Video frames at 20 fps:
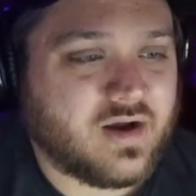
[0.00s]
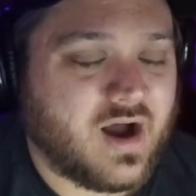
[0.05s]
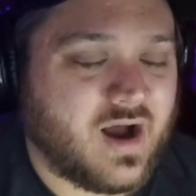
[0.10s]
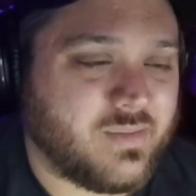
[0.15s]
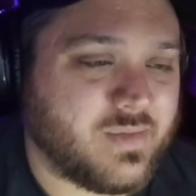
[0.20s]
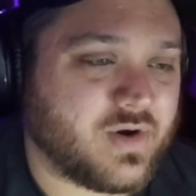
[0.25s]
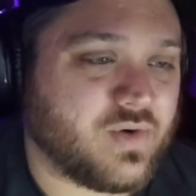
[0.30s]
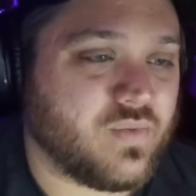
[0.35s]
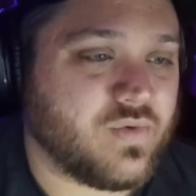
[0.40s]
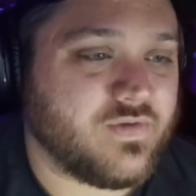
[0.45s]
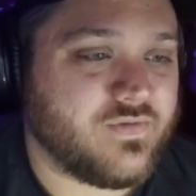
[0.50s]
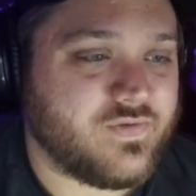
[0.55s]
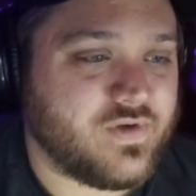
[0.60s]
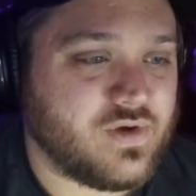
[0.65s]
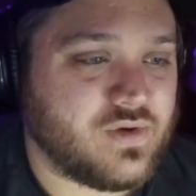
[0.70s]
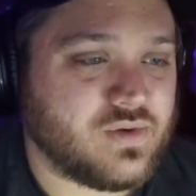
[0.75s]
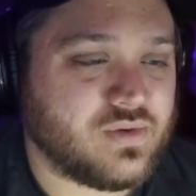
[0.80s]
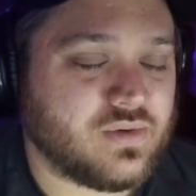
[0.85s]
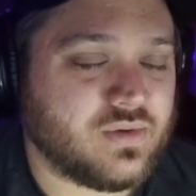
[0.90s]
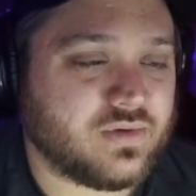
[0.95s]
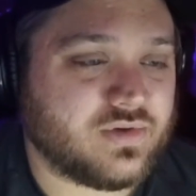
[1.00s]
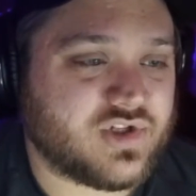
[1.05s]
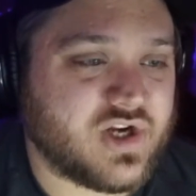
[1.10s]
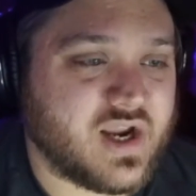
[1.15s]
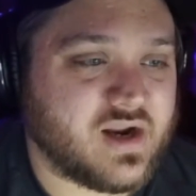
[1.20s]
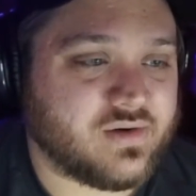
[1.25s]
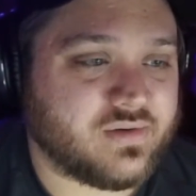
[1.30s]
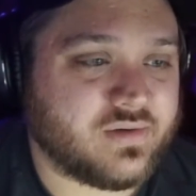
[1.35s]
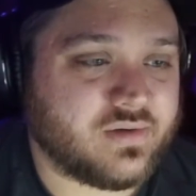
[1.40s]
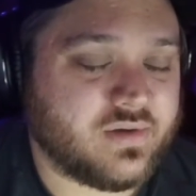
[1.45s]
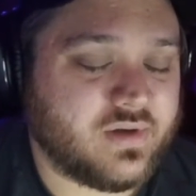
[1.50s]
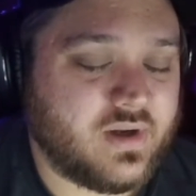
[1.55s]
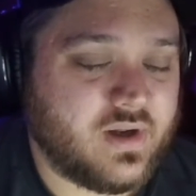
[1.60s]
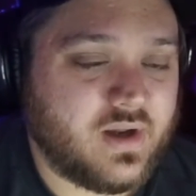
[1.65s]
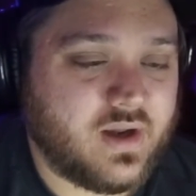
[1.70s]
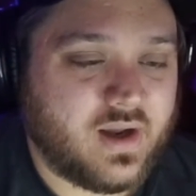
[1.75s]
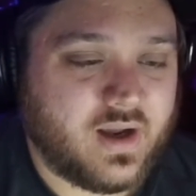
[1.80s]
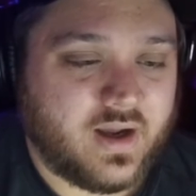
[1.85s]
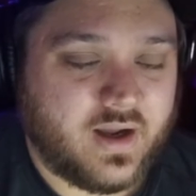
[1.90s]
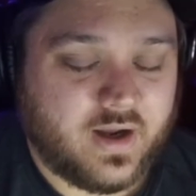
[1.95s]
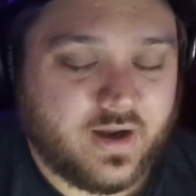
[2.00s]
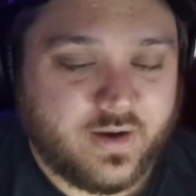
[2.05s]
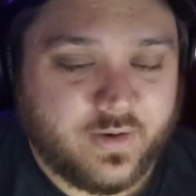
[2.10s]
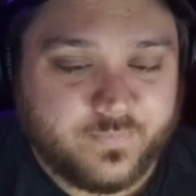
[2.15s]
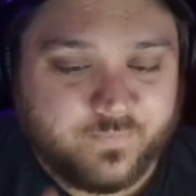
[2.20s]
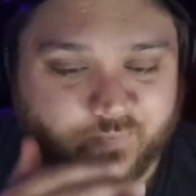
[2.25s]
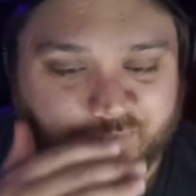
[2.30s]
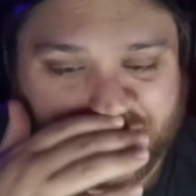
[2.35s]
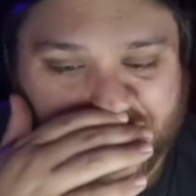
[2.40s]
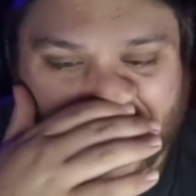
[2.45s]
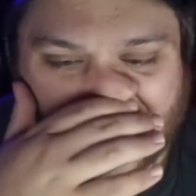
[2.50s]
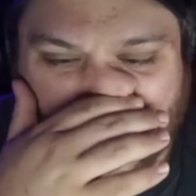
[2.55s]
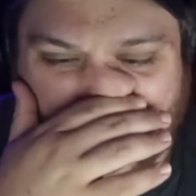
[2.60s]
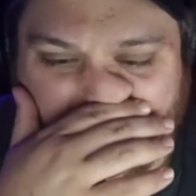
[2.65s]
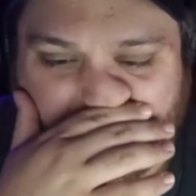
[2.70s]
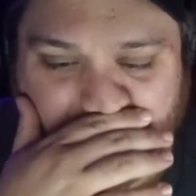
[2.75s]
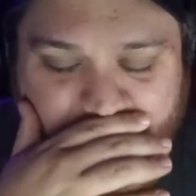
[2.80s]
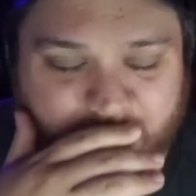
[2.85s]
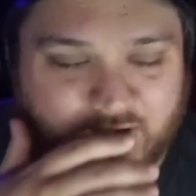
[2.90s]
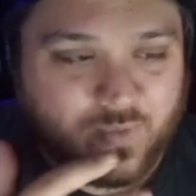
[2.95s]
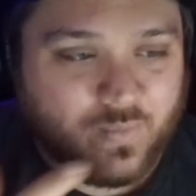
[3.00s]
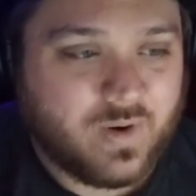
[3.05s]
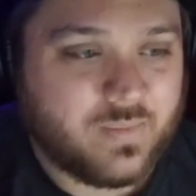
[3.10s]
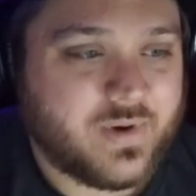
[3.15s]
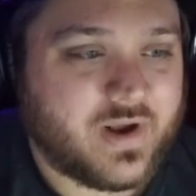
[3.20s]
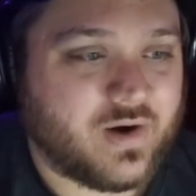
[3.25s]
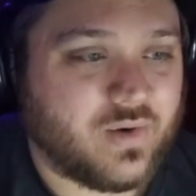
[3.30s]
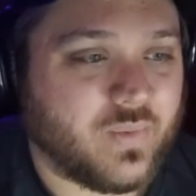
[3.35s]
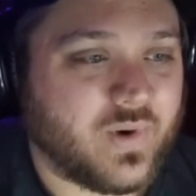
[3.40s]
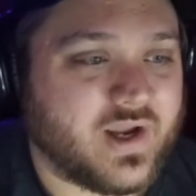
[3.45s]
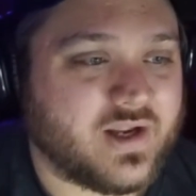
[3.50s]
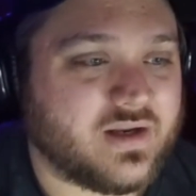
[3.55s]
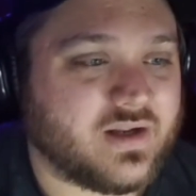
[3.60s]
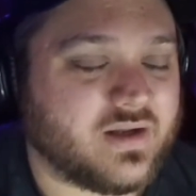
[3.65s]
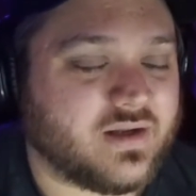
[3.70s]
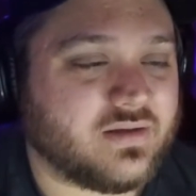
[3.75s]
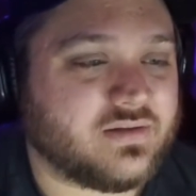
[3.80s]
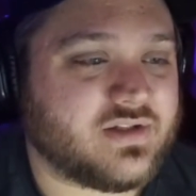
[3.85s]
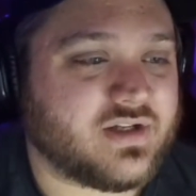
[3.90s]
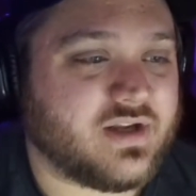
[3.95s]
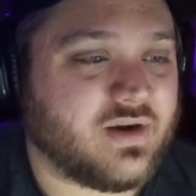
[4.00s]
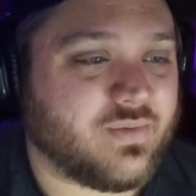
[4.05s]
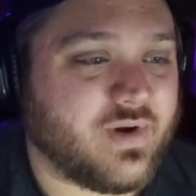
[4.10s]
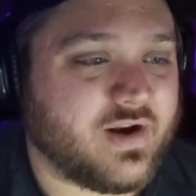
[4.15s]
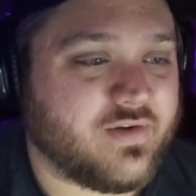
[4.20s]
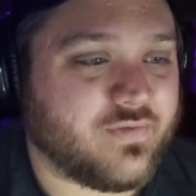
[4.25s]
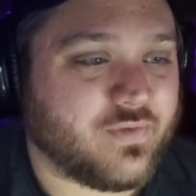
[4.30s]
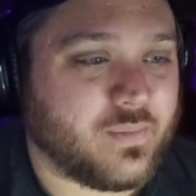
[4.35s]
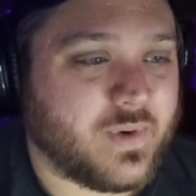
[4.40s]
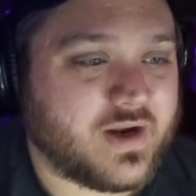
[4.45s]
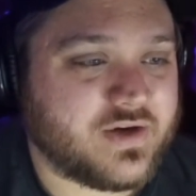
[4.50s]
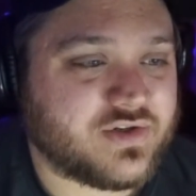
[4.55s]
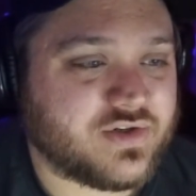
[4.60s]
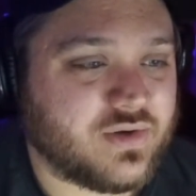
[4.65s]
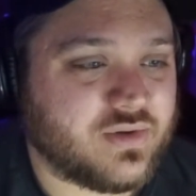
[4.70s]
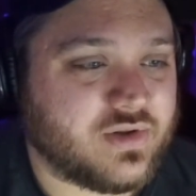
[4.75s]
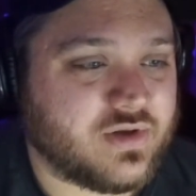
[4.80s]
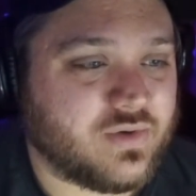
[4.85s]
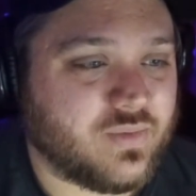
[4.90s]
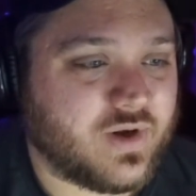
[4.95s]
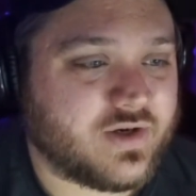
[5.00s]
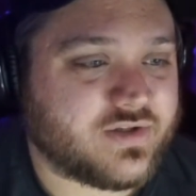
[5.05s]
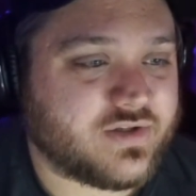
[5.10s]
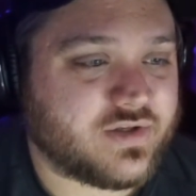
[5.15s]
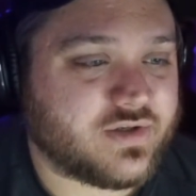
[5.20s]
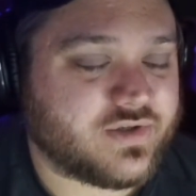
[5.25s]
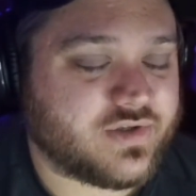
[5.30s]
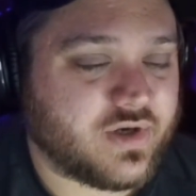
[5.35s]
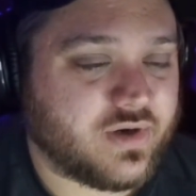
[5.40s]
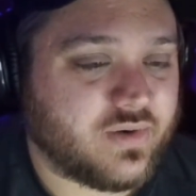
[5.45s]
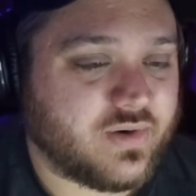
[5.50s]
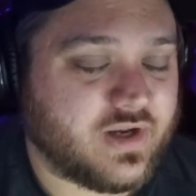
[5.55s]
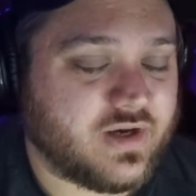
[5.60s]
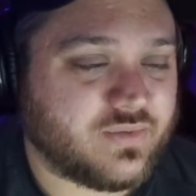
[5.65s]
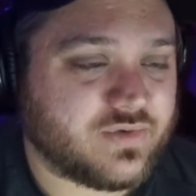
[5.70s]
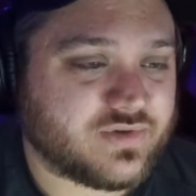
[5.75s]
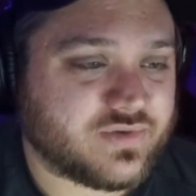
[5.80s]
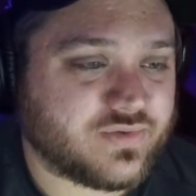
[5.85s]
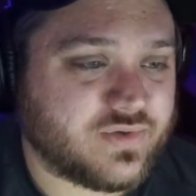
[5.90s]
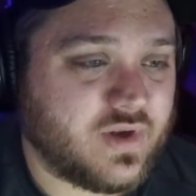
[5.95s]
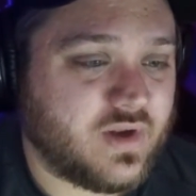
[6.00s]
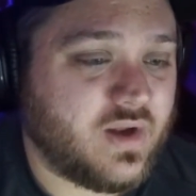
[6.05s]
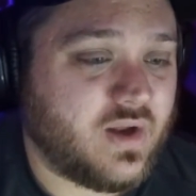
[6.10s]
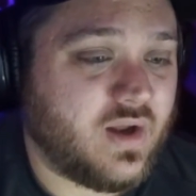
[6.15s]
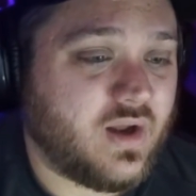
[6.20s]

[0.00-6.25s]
comic review channel. And I thought, what better way to get ready for my show than to watch their show? And it was